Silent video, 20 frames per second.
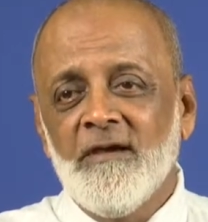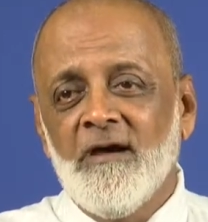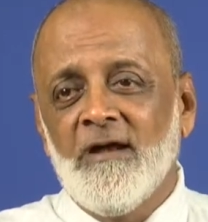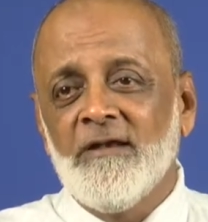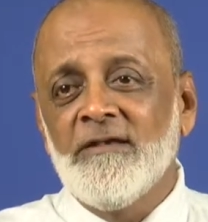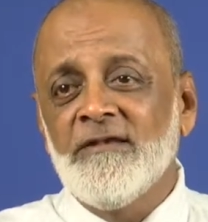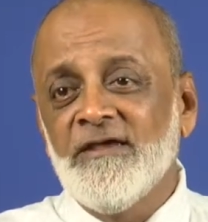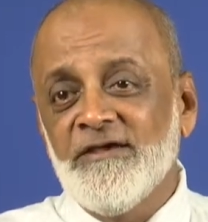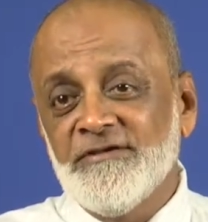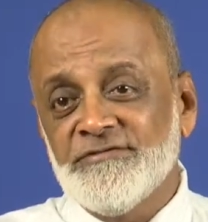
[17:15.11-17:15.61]

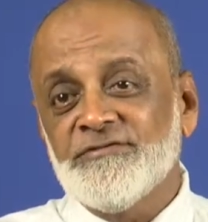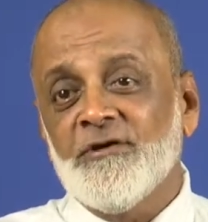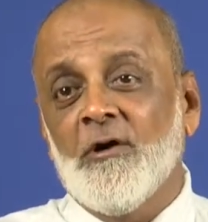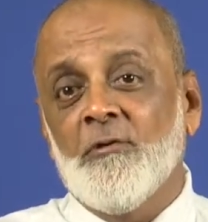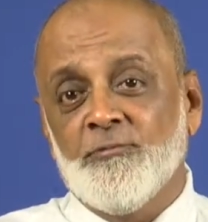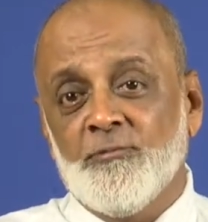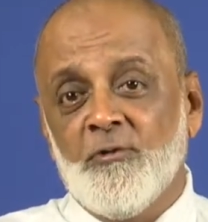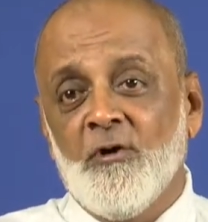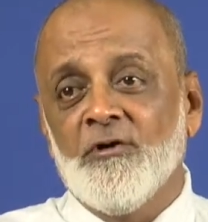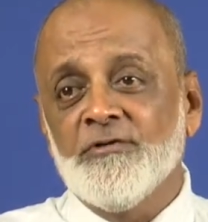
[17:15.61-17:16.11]
Unless,
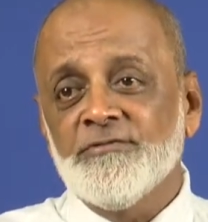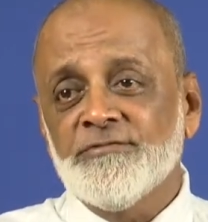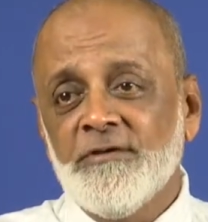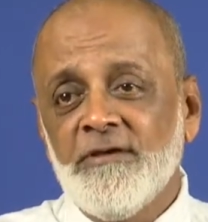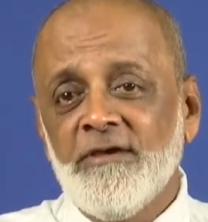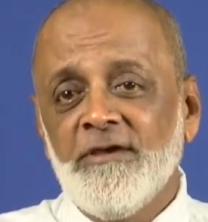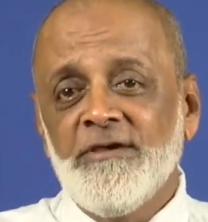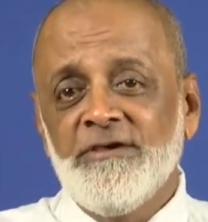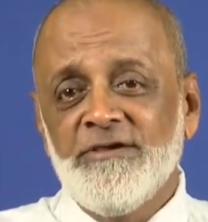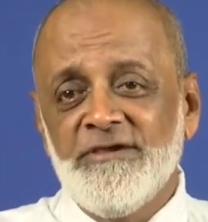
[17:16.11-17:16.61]
of course,
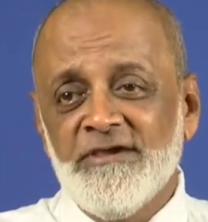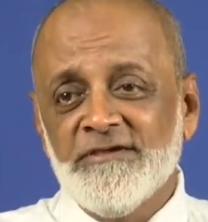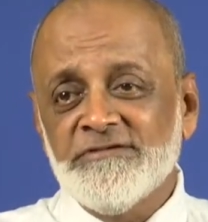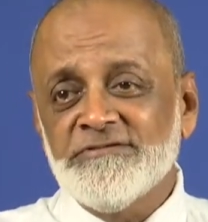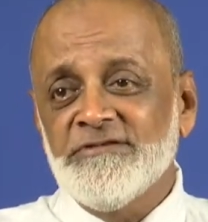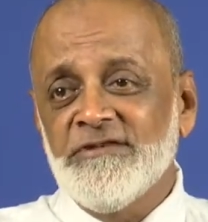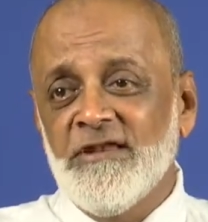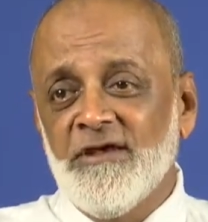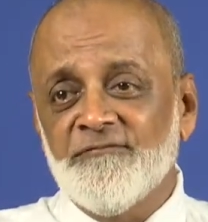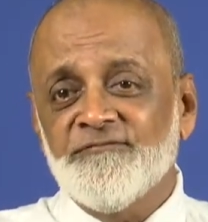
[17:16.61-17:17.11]
he
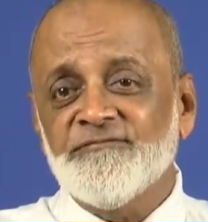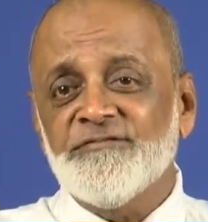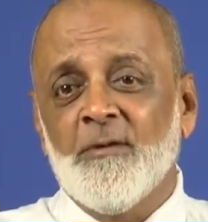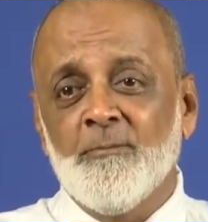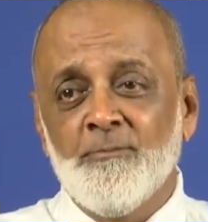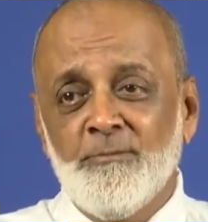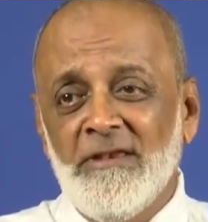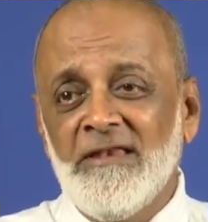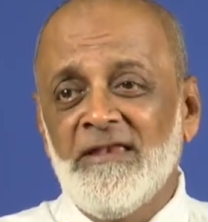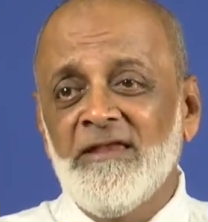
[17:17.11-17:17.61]
has left
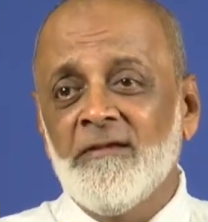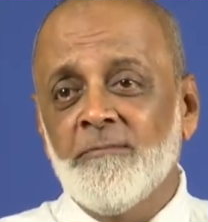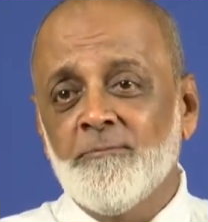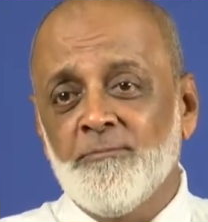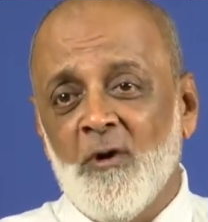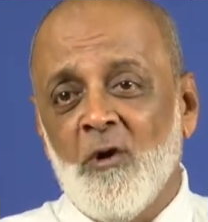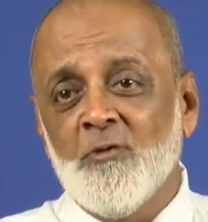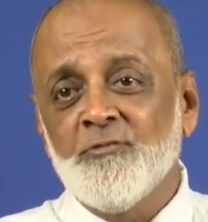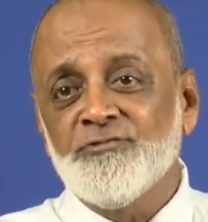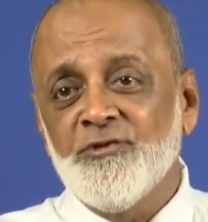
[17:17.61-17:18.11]
some million
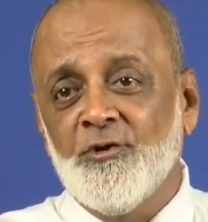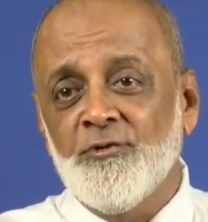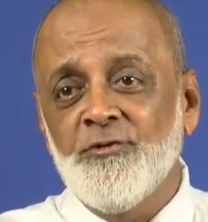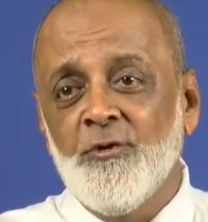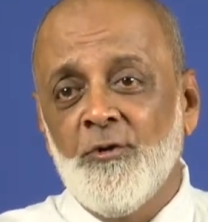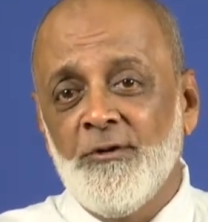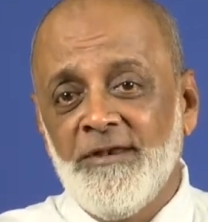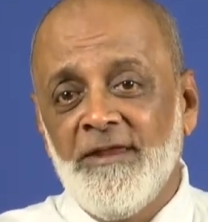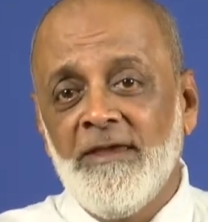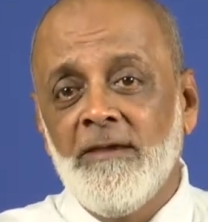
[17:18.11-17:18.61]
pounds on
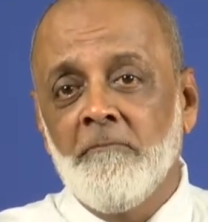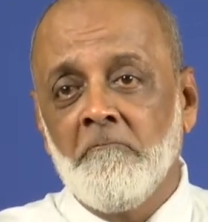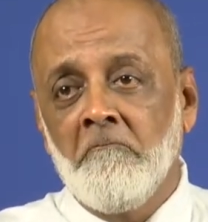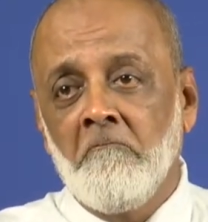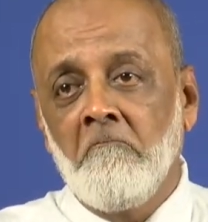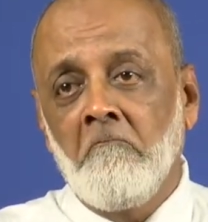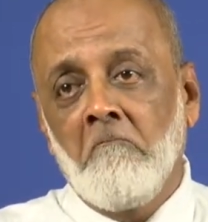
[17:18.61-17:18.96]
your name,